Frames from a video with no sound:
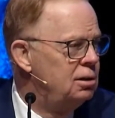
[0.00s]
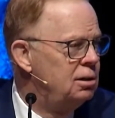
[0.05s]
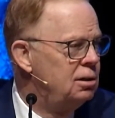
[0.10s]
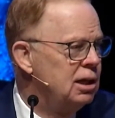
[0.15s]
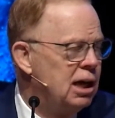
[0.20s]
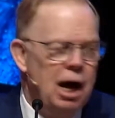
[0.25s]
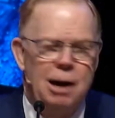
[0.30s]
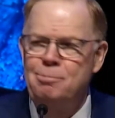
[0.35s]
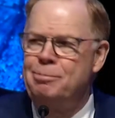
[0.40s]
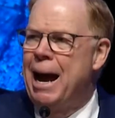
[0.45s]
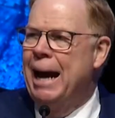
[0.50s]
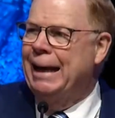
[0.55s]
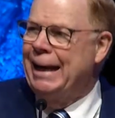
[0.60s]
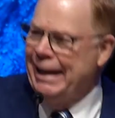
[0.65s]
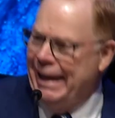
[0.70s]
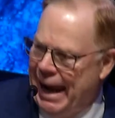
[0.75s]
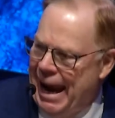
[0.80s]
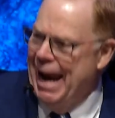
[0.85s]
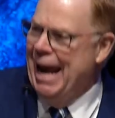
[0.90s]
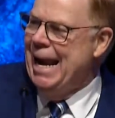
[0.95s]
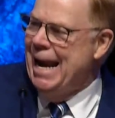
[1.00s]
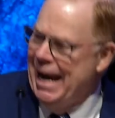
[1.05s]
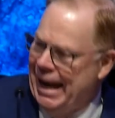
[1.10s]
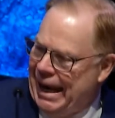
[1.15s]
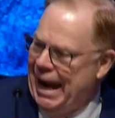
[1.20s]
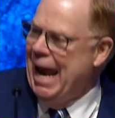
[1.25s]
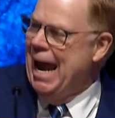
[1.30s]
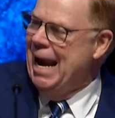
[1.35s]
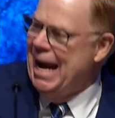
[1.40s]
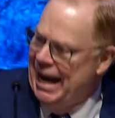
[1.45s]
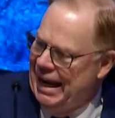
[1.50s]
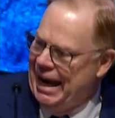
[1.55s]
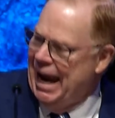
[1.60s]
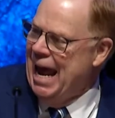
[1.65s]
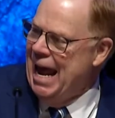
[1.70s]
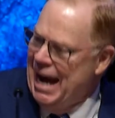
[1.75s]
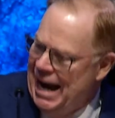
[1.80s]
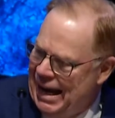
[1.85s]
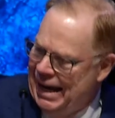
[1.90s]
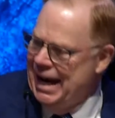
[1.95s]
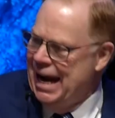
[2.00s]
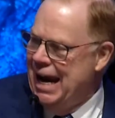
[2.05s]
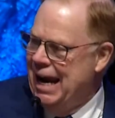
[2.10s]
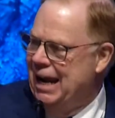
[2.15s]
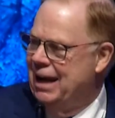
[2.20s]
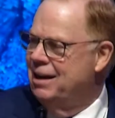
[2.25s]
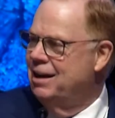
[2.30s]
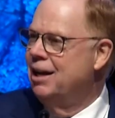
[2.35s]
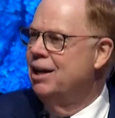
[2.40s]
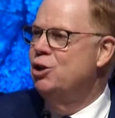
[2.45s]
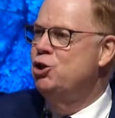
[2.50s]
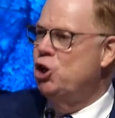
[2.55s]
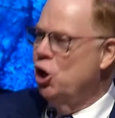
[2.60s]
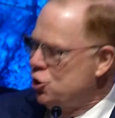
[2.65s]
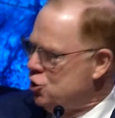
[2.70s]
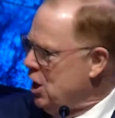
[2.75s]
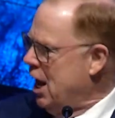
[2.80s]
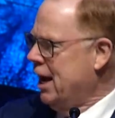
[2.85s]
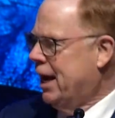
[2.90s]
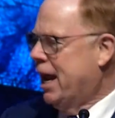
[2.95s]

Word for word: Come back again and again and again and again, just like